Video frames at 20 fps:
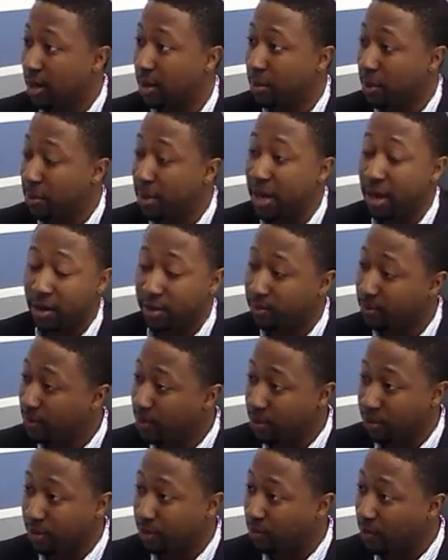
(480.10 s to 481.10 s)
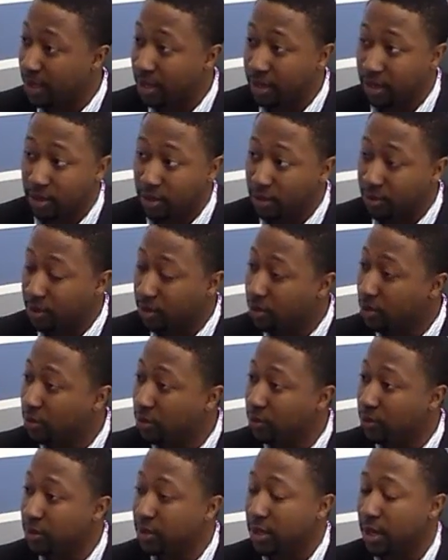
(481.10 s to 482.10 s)
about on the radio and the
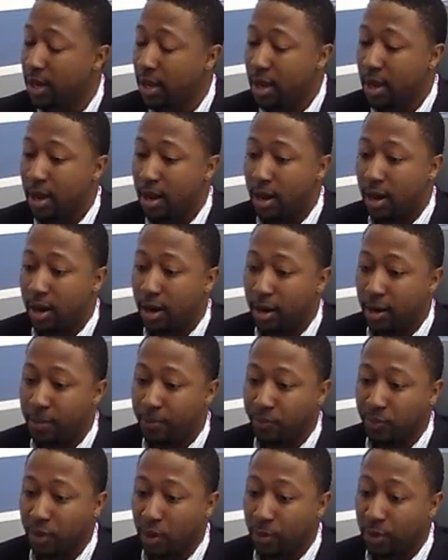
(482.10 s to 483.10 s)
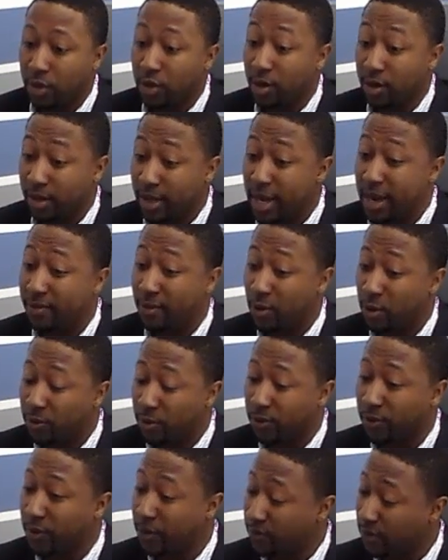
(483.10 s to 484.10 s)
news. We currently have
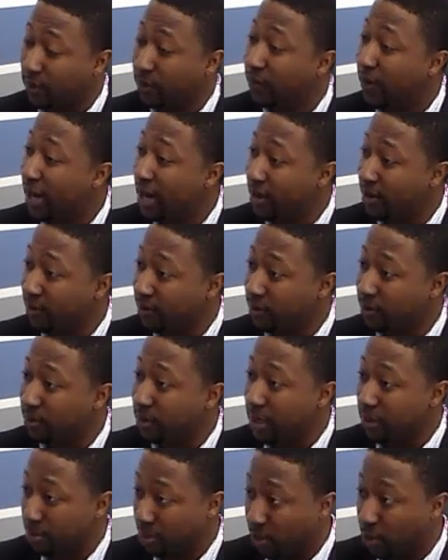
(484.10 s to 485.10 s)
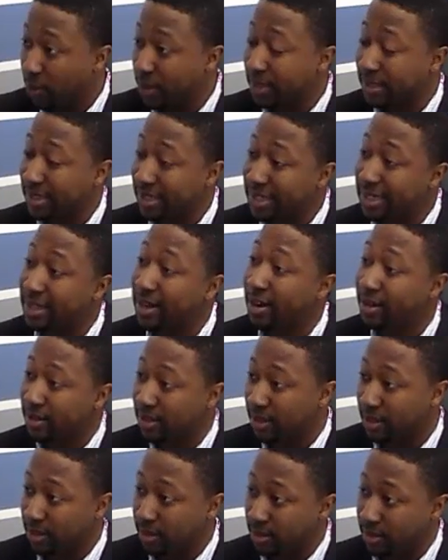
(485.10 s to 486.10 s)
over 55 employees
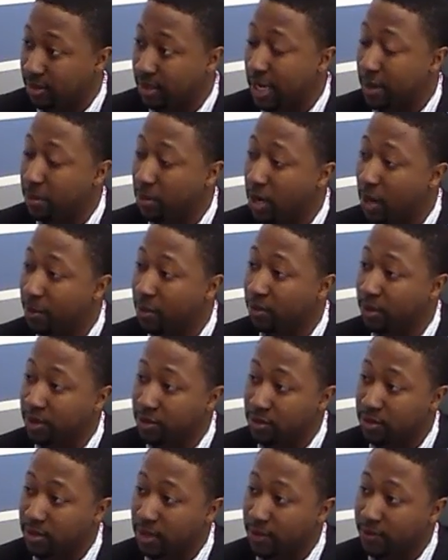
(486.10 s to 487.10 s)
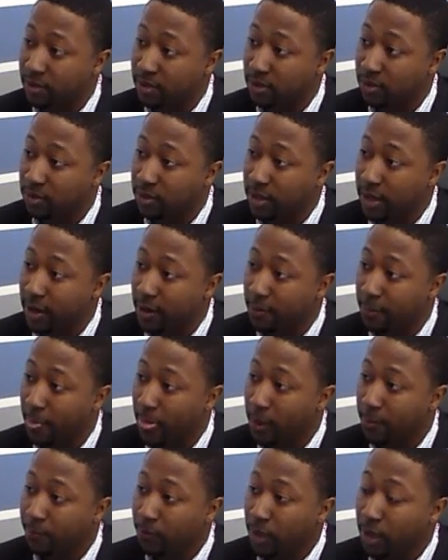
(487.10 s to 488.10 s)
conducting cyber operations every single day.
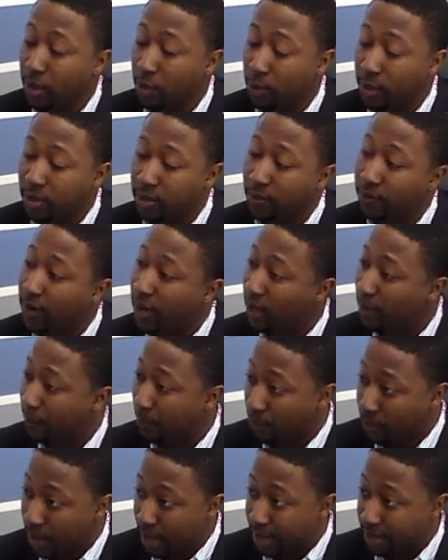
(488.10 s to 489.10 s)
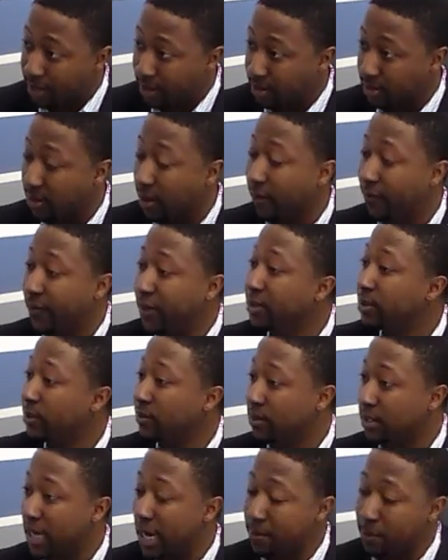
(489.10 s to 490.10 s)
We develop products,
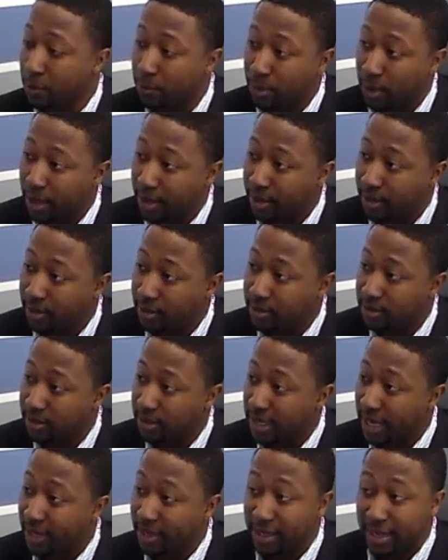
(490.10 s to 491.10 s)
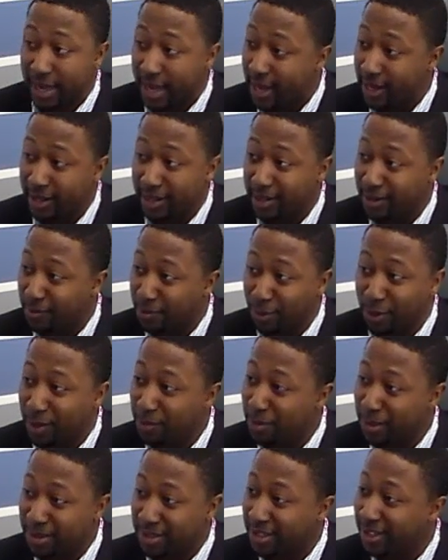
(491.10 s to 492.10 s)
offensive cyber products, that can hack into
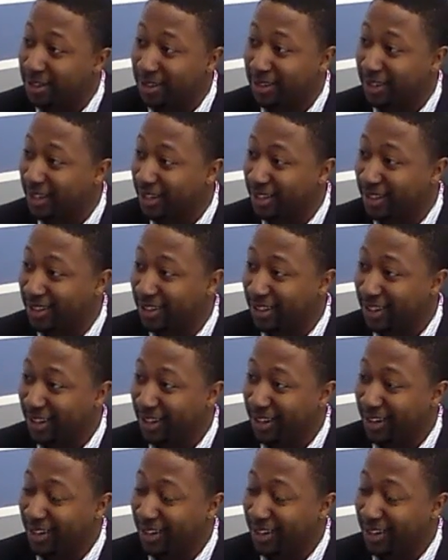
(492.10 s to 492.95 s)
pretty much anything